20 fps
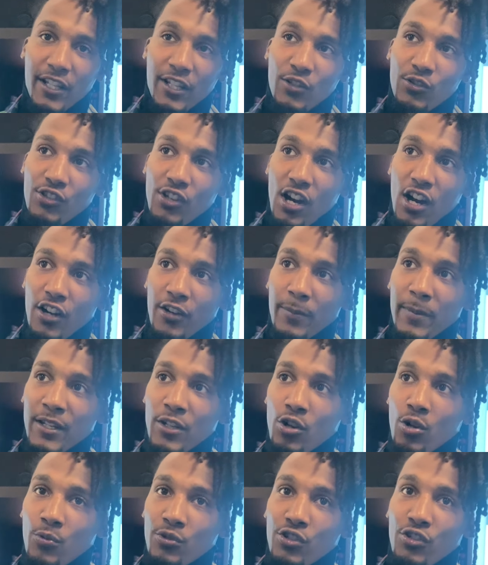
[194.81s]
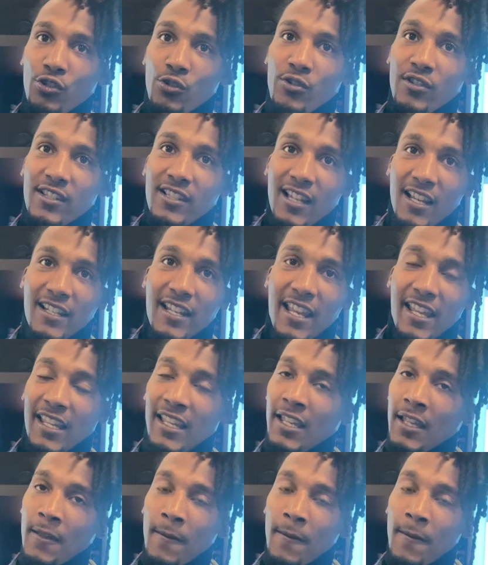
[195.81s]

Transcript: You should already be knowing what you're doing. Sunday